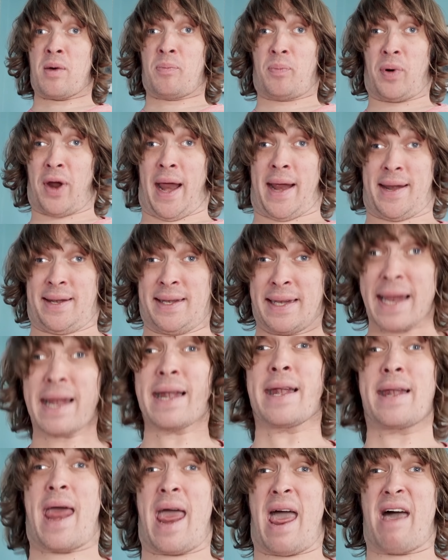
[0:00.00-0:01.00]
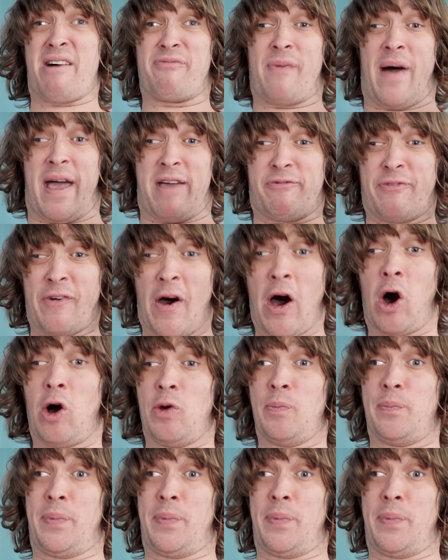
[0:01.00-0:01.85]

But I didn't have my phone